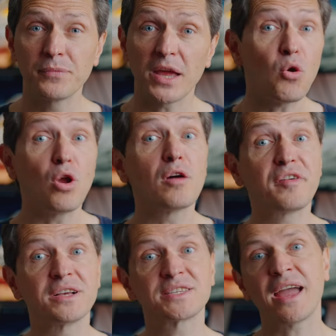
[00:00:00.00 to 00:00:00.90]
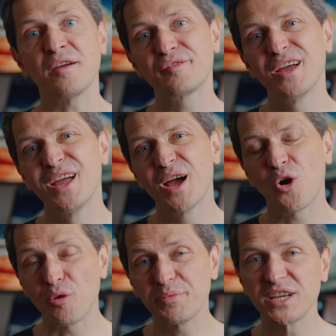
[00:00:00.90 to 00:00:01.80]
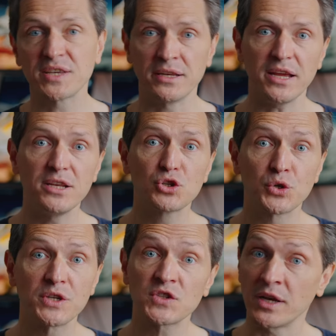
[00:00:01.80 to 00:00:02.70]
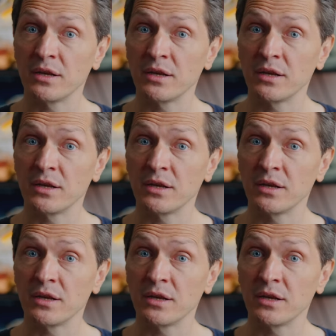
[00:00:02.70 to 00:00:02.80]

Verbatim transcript: And all of us have hobbies and interests,